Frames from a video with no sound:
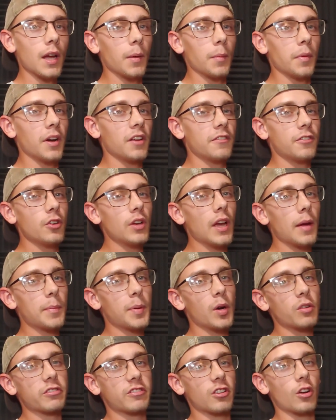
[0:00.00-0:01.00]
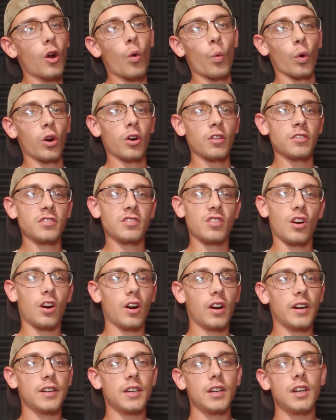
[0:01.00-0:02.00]
But if you get posted on World
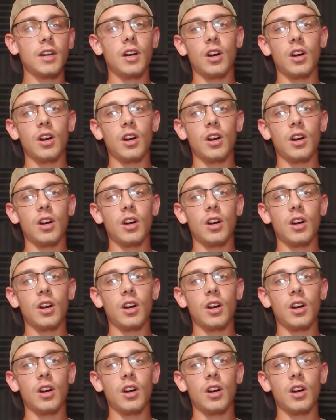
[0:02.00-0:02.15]
Star